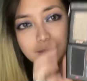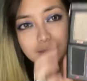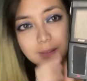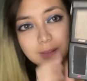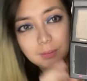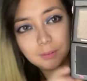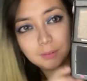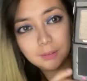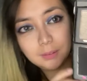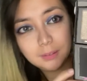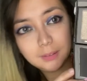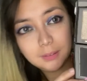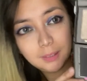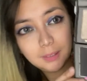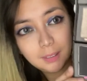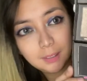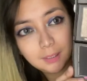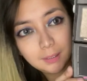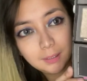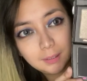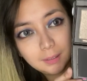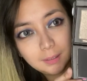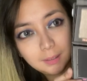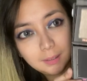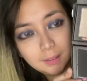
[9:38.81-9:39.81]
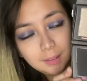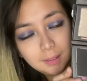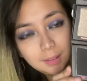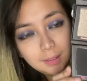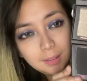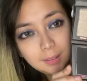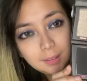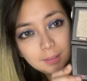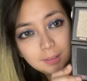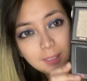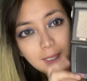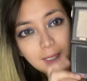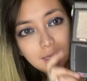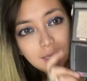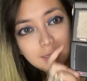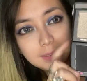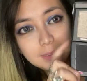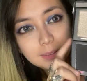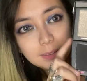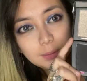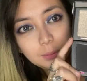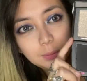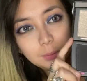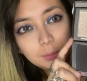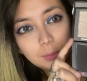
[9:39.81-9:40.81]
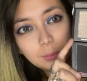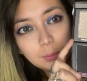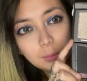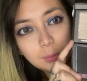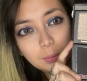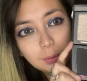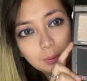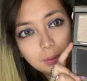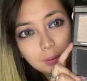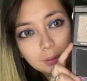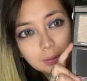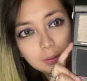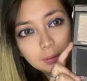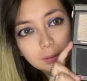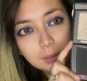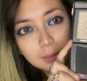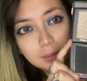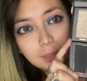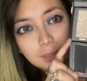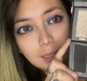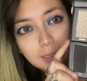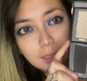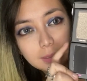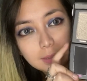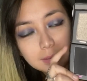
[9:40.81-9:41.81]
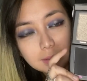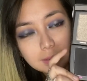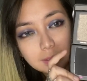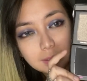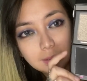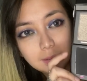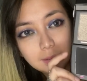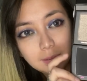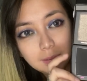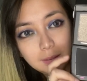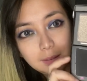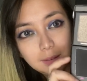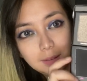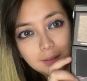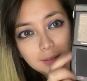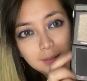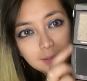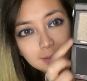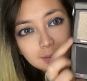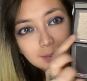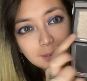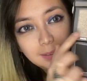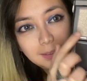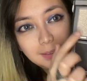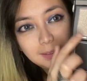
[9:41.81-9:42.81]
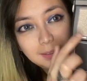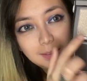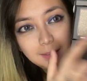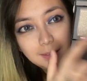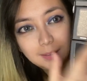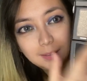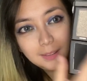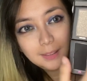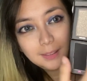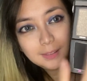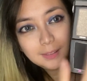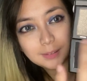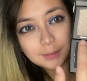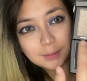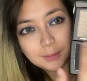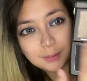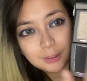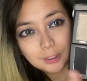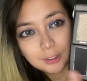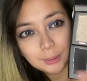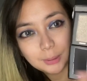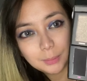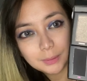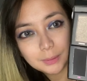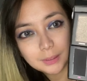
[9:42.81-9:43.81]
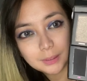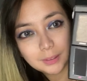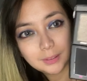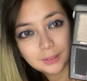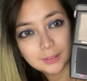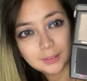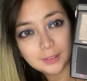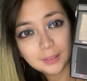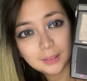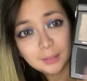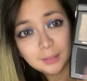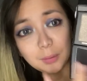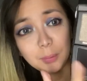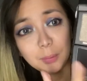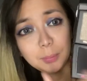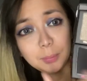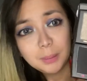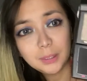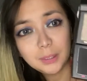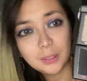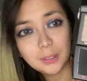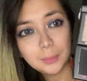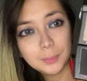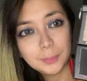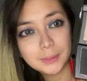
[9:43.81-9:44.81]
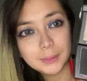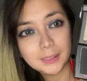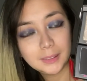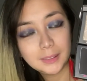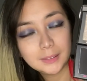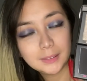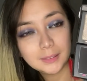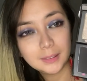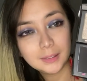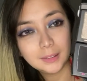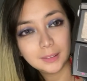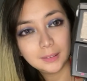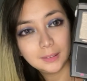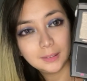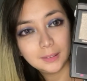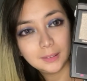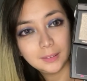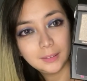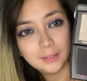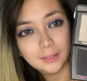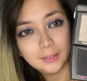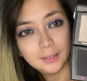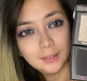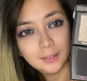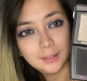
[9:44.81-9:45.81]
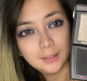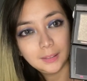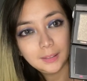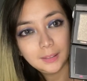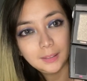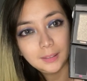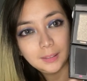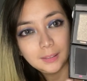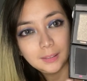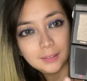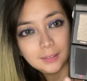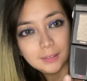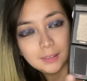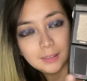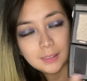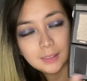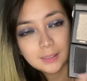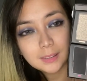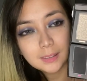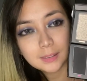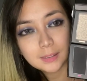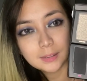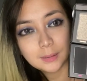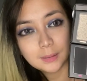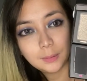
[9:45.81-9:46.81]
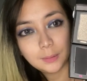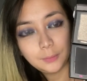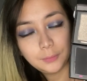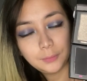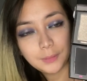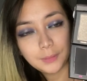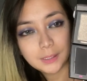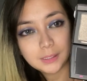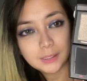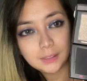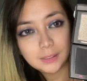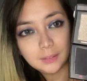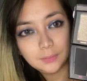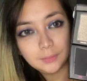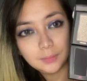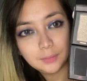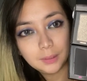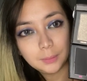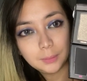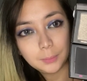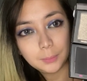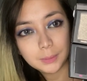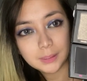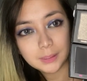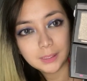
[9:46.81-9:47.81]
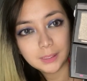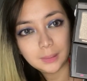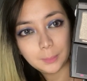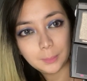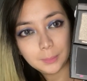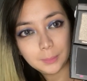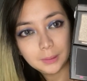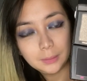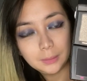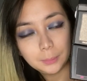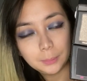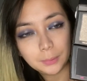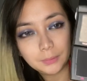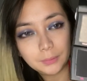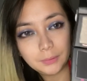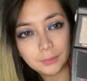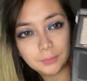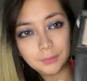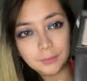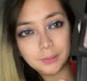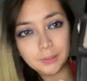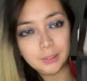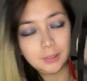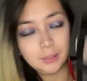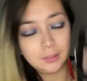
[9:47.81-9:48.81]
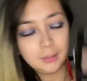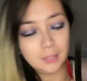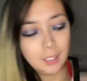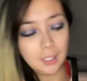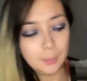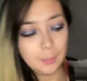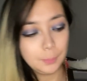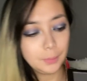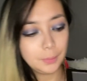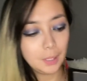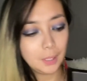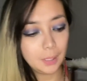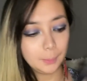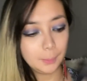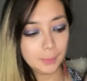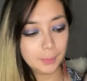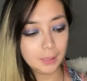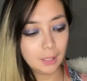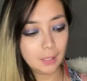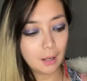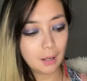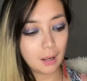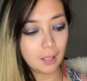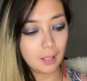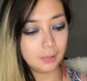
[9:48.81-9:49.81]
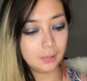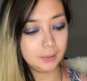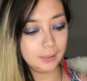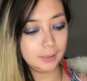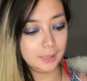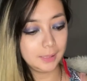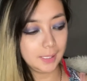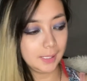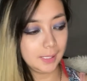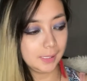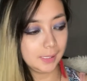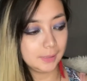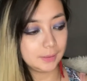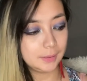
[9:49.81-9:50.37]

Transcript: So yeah, that is so cool. Look at that. So the shimmers are the complete opposite. And this is so festive, the ones in the middle, perfect for the upcoming holiday.